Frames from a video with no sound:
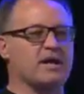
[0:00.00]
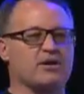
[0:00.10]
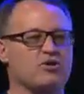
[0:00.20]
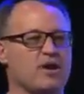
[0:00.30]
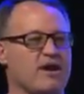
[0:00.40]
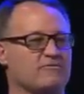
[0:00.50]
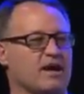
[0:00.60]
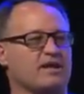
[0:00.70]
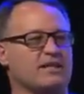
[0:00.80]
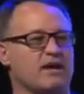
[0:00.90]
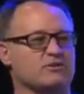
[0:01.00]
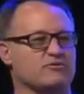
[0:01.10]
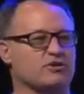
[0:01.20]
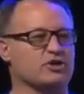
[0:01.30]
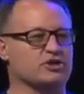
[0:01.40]
and you have
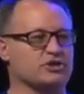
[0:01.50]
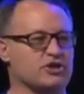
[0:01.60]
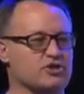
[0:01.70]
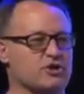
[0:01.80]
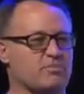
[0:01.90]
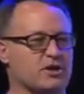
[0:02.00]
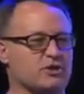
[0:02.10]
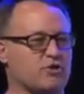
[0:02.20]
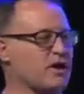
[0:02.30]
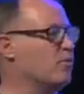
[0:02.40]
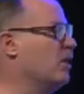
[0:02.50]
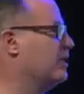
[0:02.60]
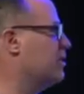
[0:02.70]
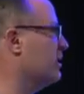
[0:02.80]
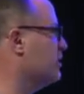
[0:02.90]
9,000 versions, and you can pick the right one.
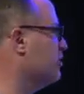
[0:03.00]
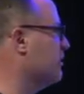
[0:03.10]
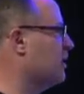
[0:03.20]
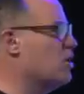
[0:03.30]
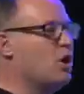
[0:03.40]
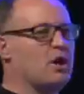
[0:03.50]
You can distribute it.